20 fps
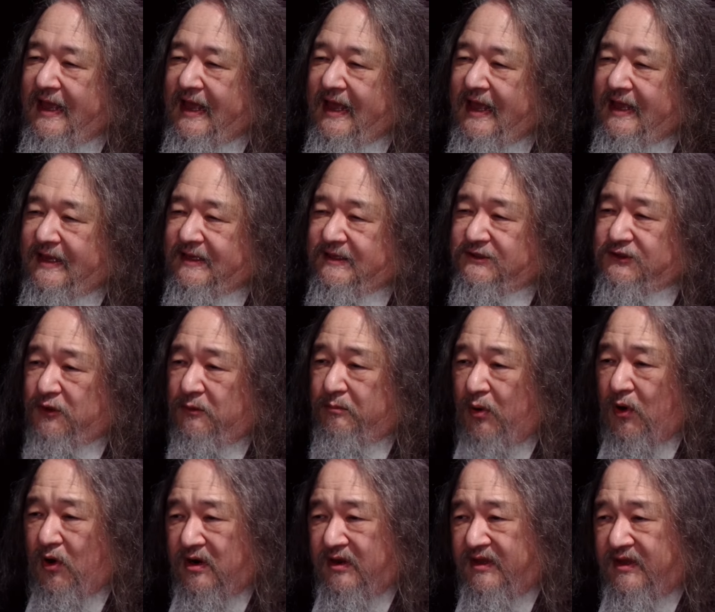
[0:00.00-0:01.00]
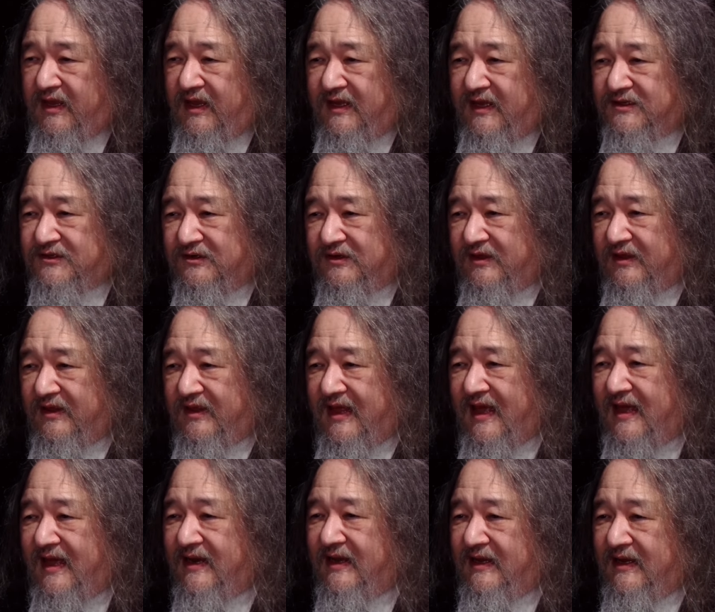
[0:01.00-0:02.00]
And so part of the answer to
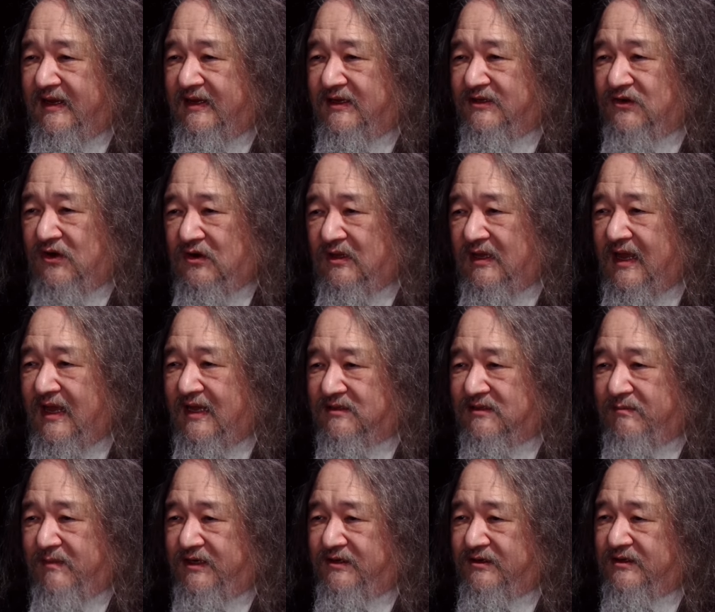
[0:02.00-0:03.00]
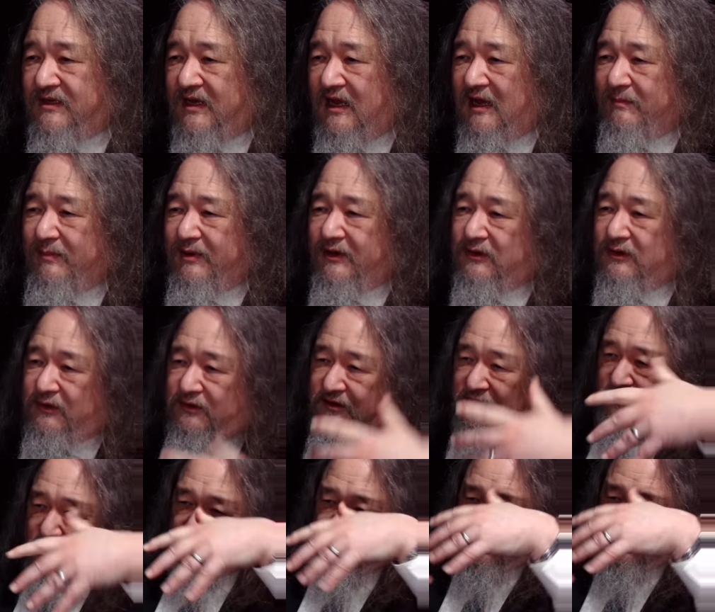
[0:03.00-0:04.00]
that is our last major topic,
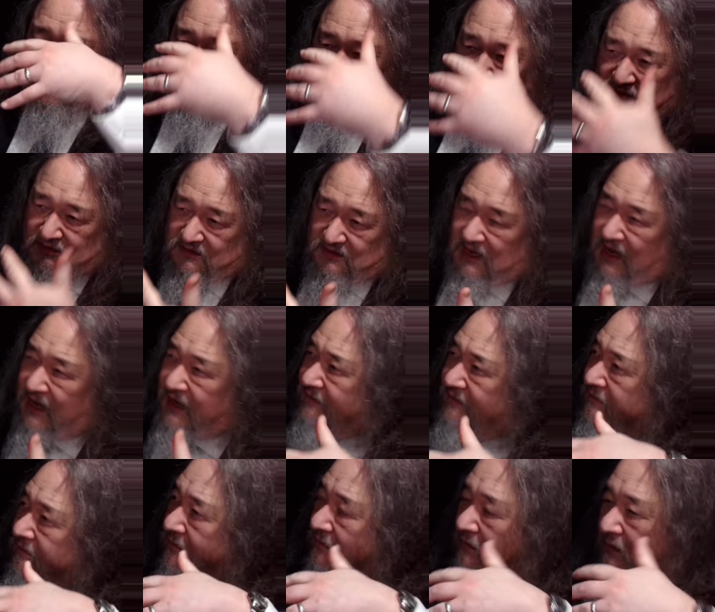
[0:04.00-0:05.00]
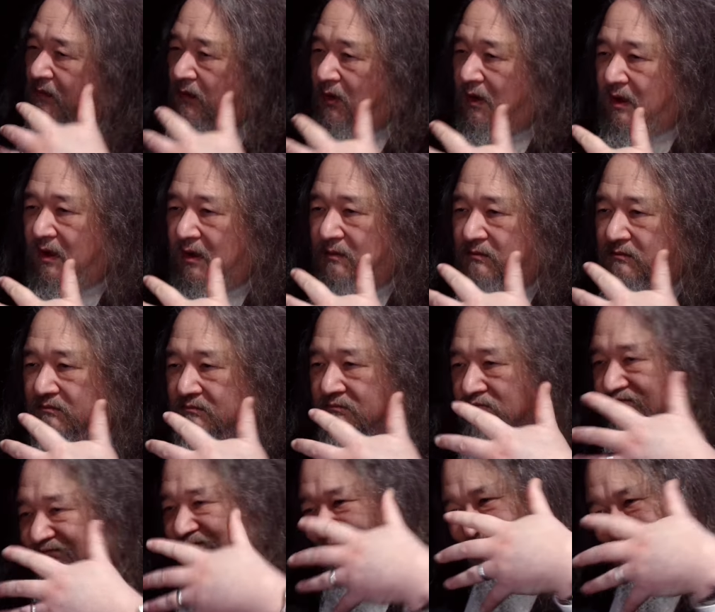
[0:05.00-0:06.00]
although we're sort of kind of uh,
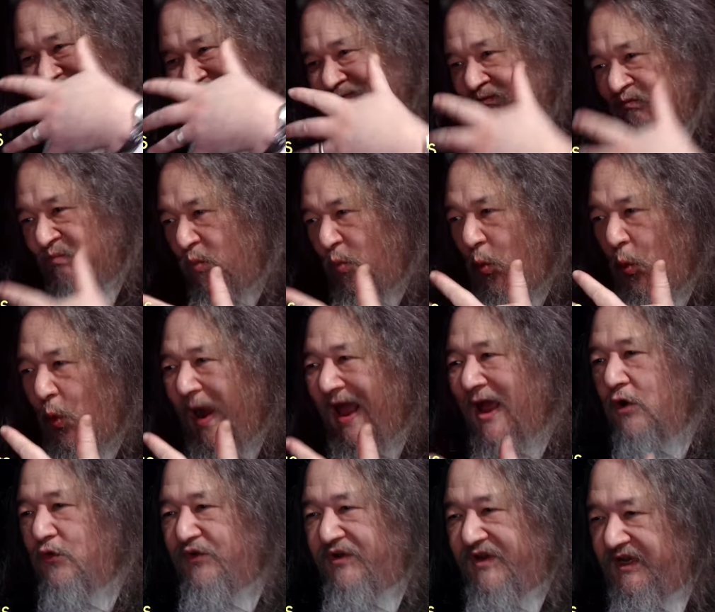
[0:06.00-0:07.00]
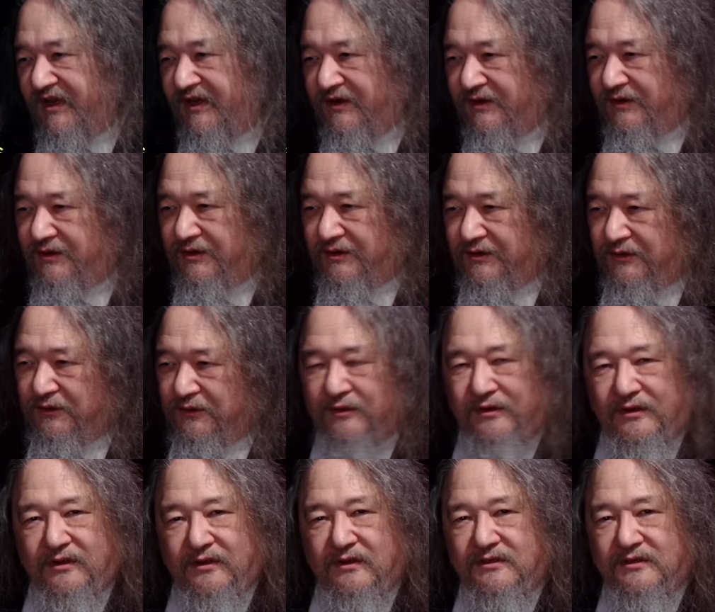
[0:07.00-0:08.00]
wound into
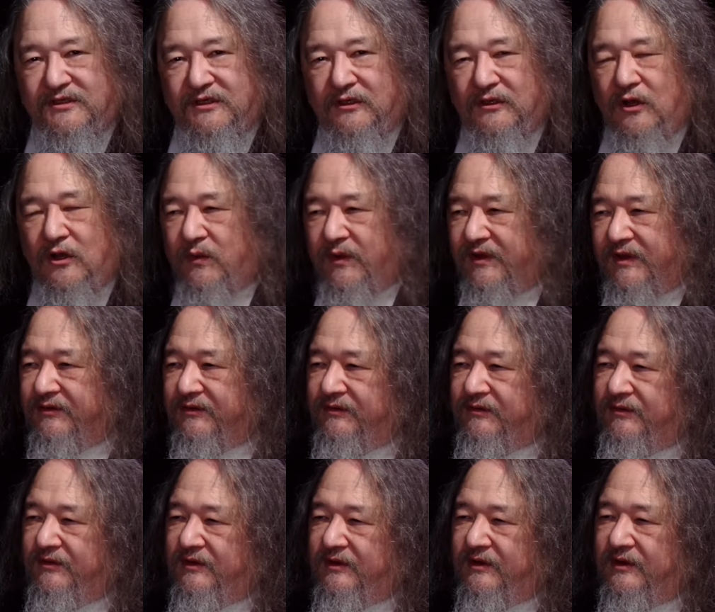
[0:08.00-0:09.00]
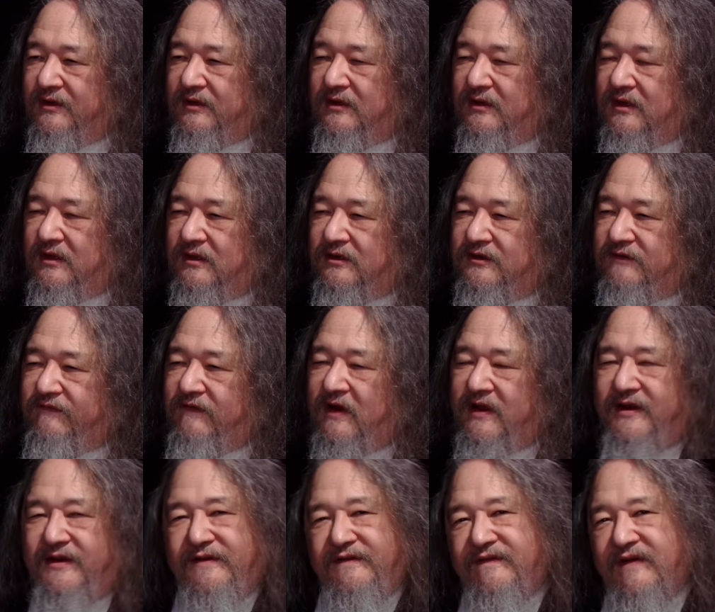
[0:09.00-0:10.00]
the still going through the uh,
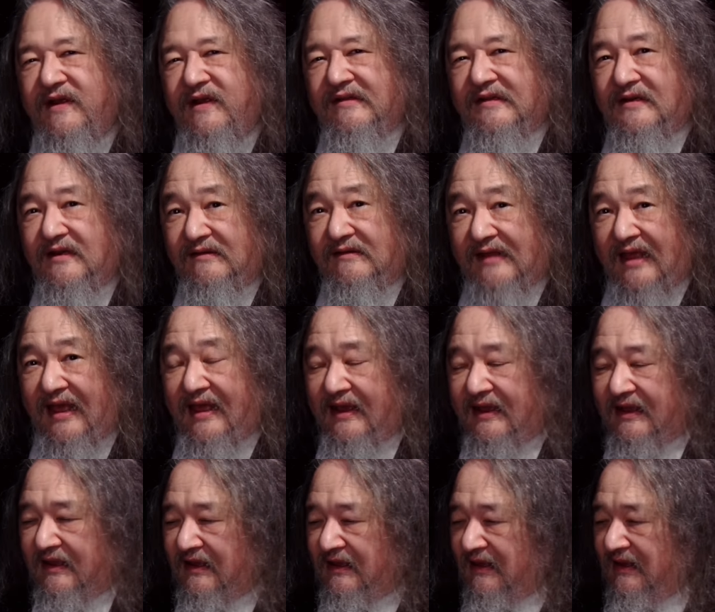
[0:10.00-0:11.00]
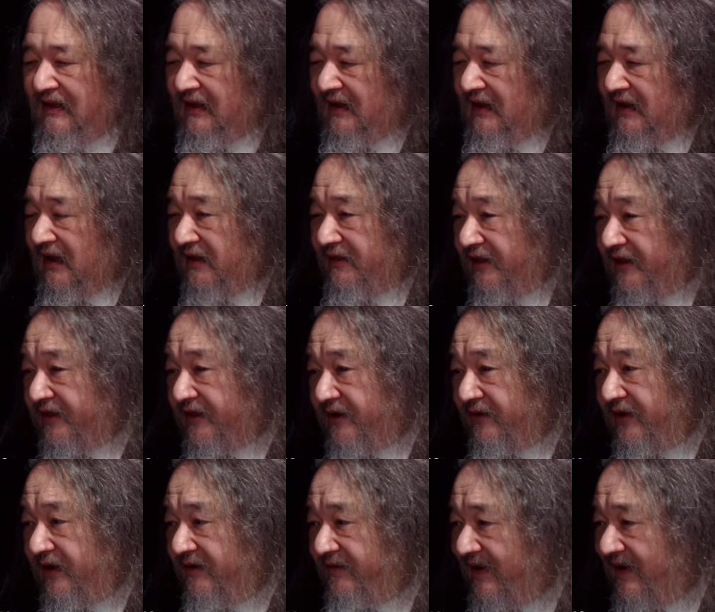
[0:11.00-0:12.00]
define, defend, and attack on the
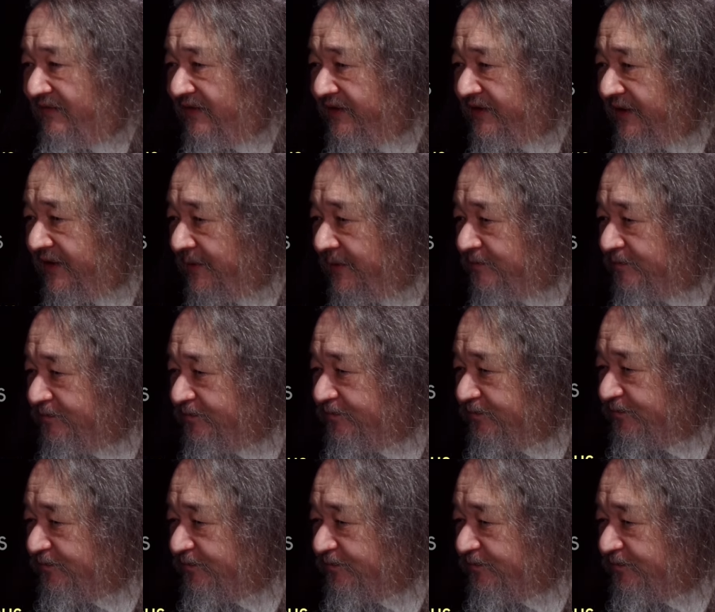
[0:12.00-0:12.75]
theory of everything.